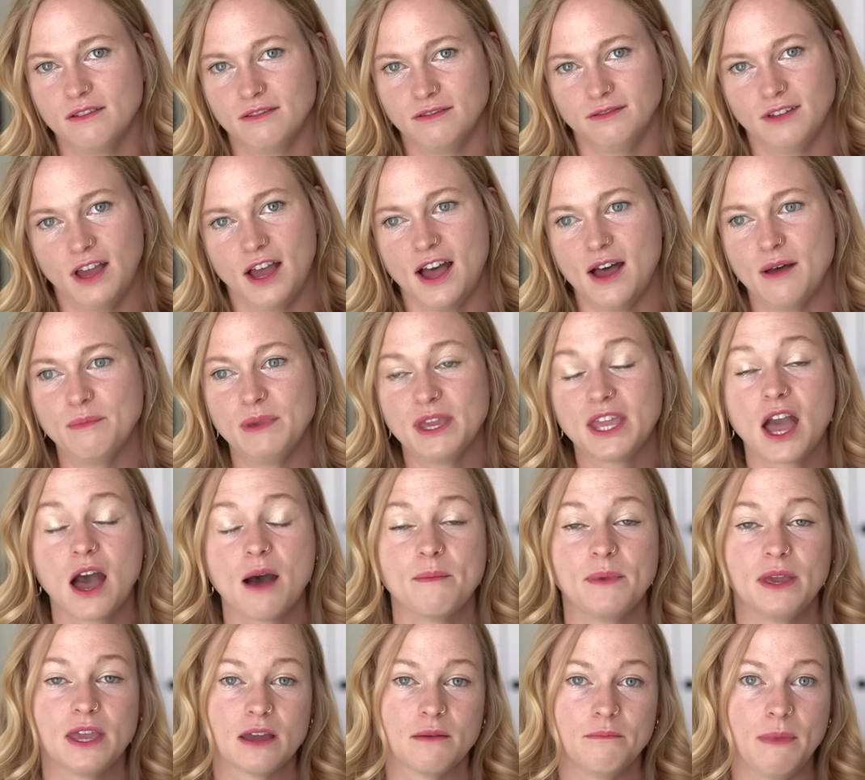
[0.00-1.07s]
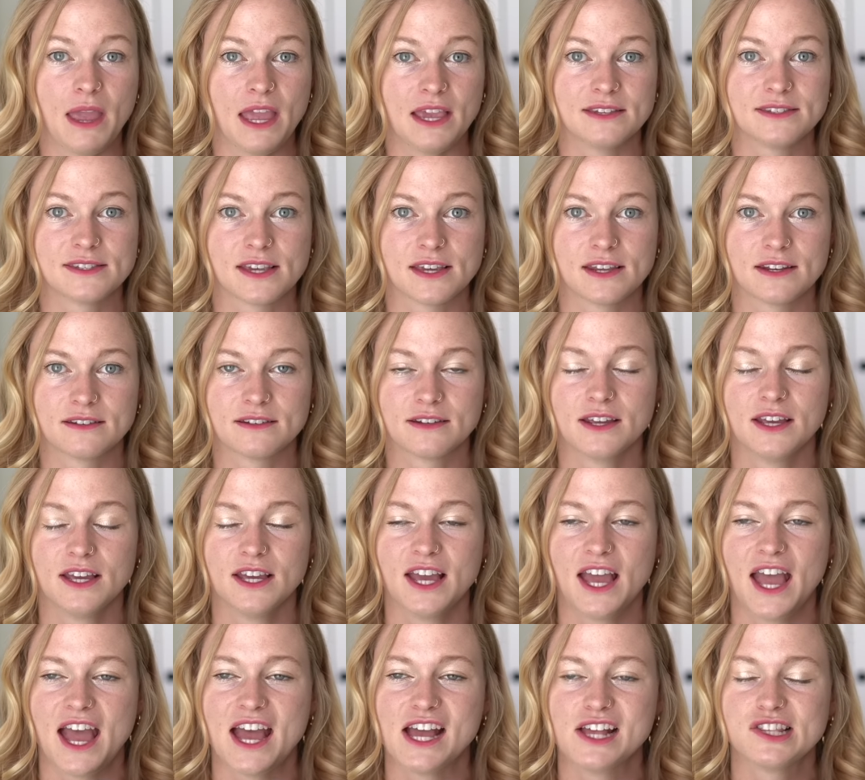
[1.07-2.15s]
uh, becoming a Mason.
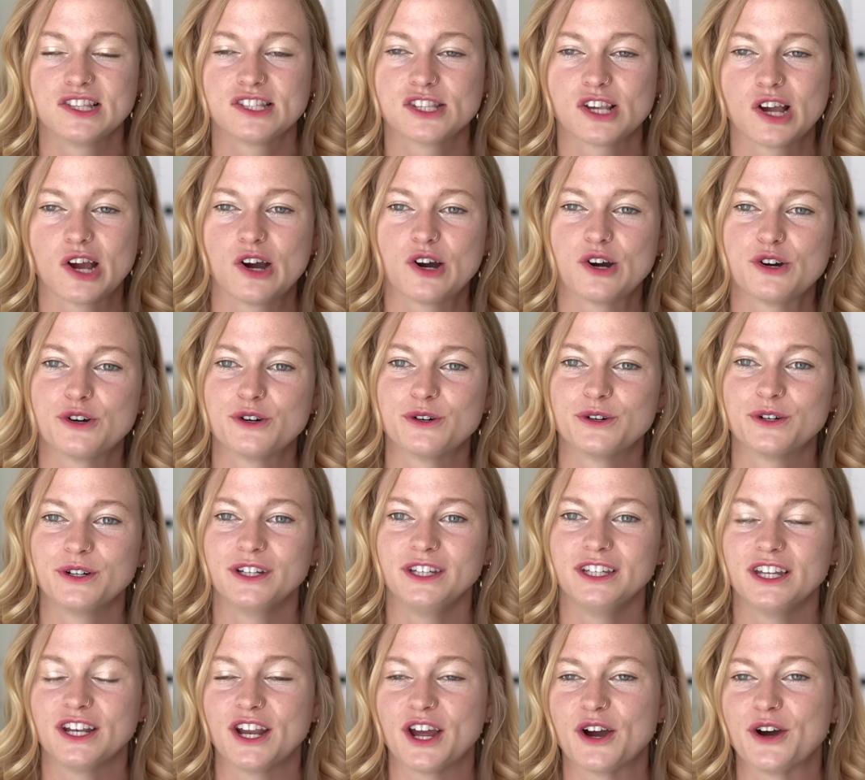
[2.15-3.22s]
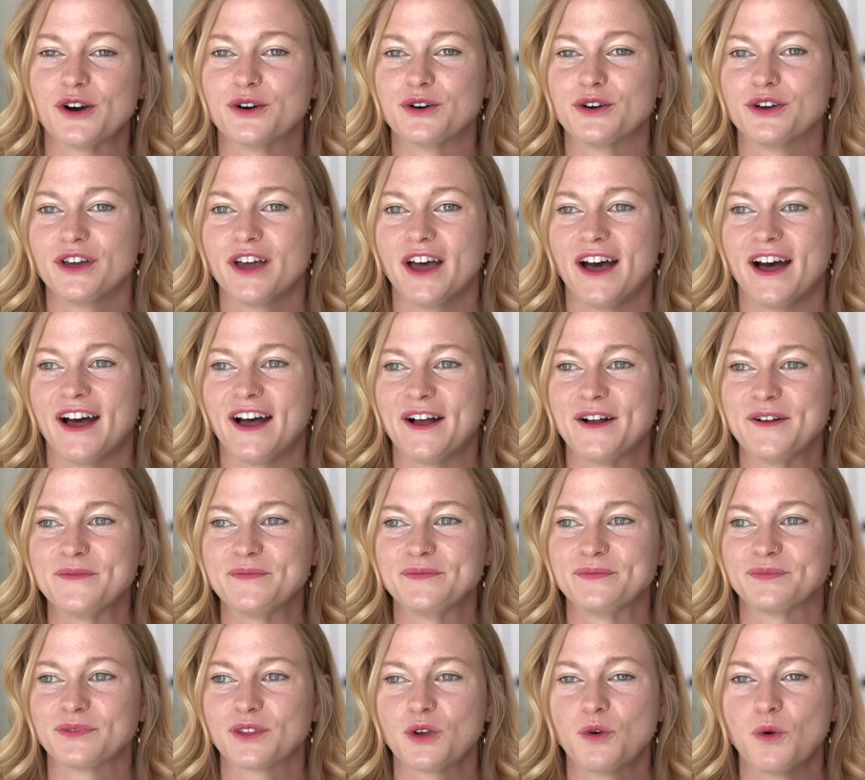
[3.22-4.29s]
And so, you know,
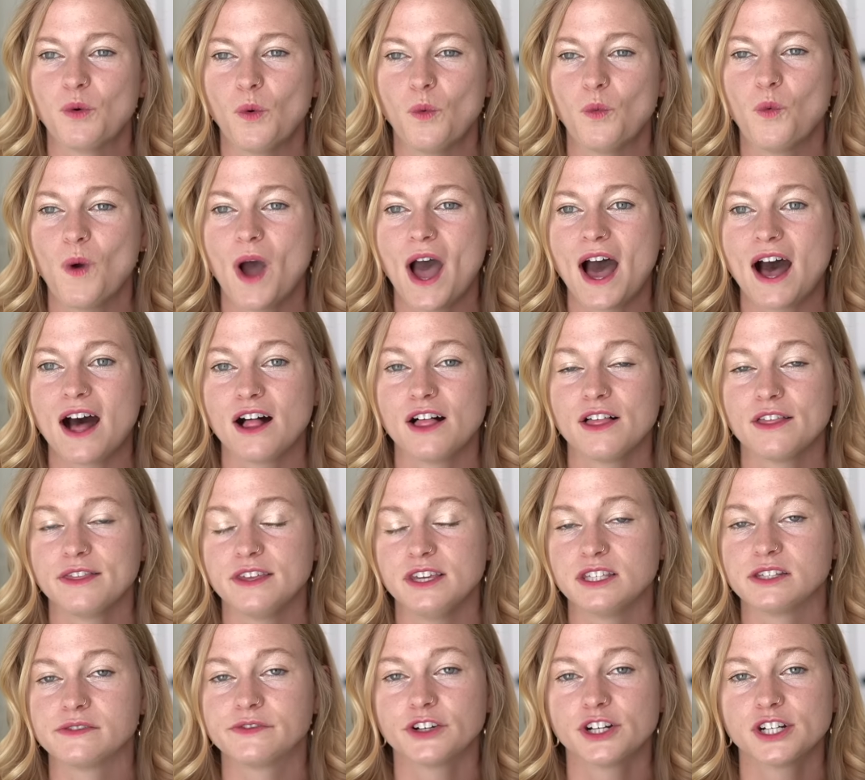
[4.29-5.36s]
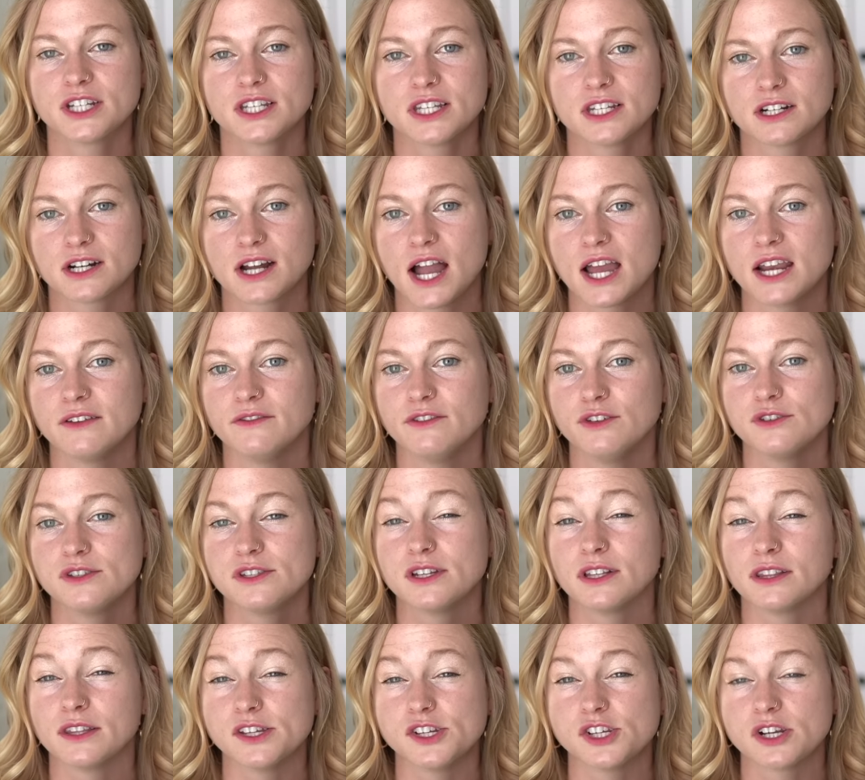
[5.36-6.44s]
um, while these verses are kind of used
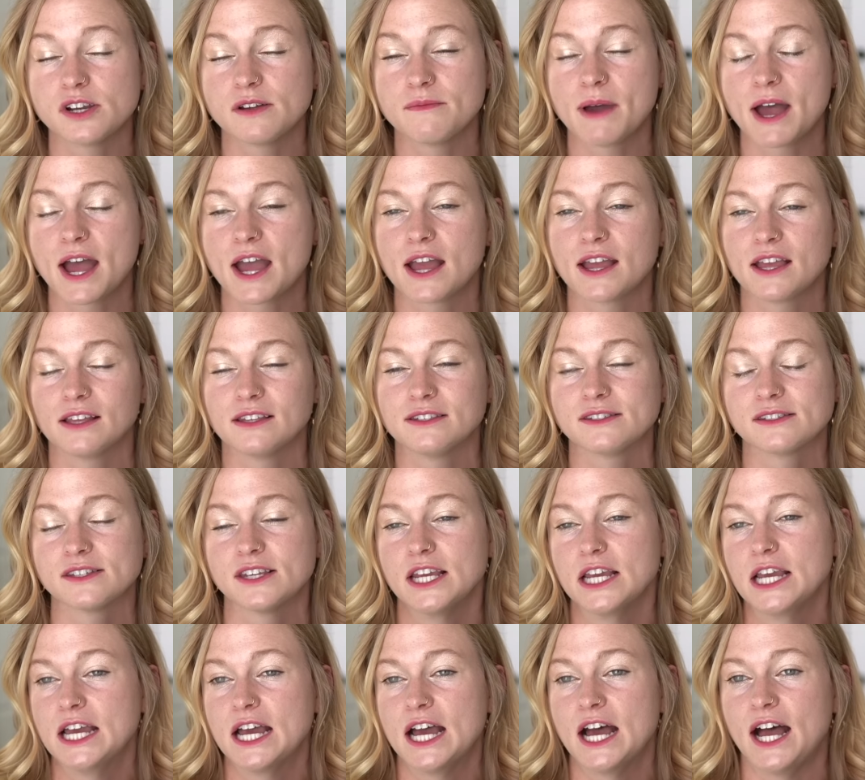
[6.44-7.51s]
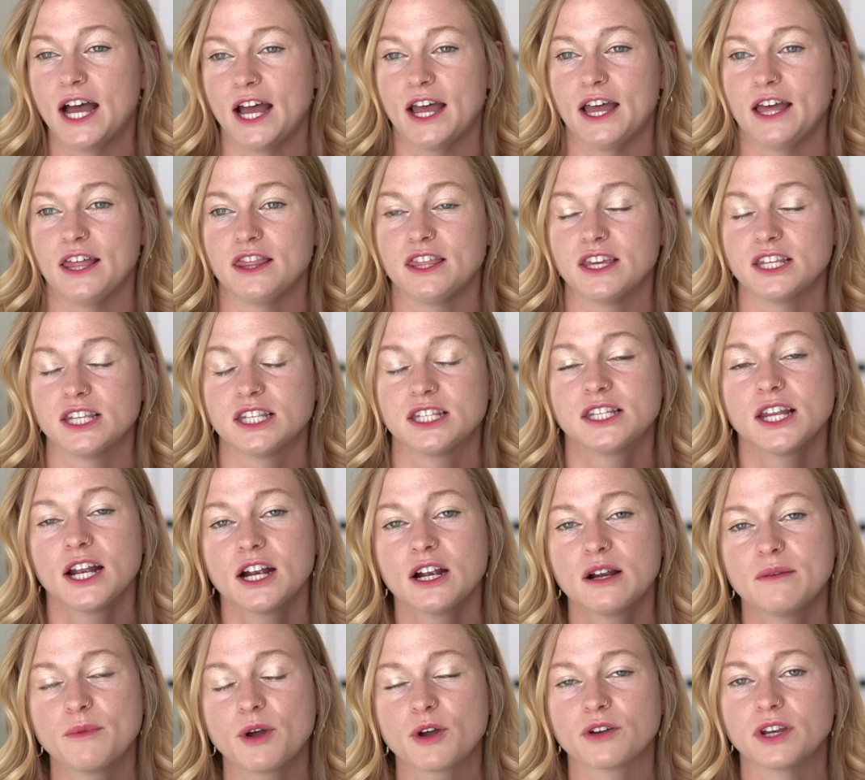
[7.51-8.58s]
to legitimize uh, this
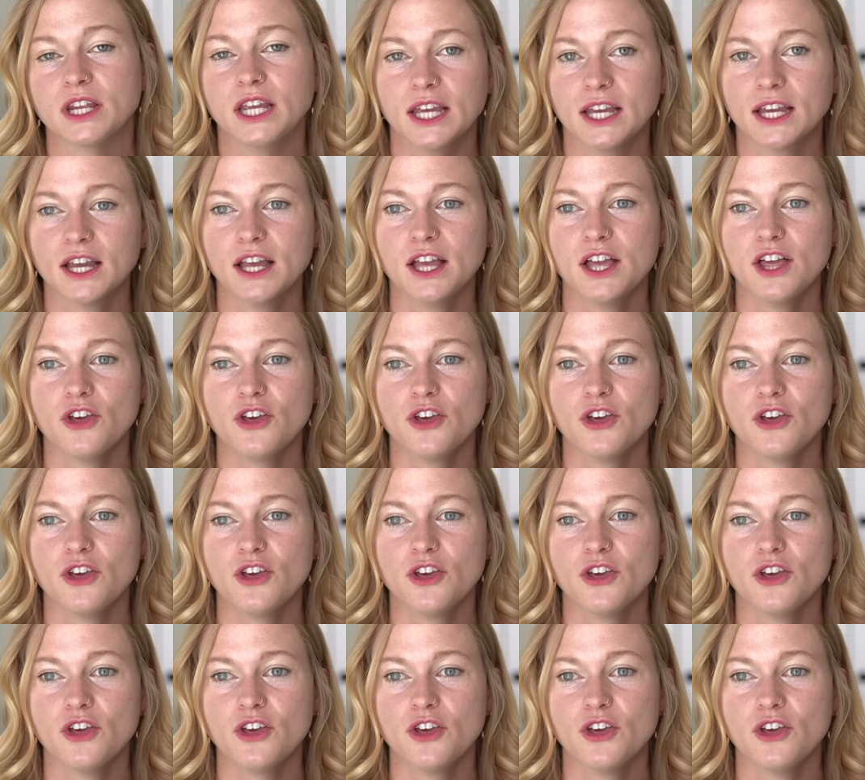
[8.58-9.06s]
ceremony,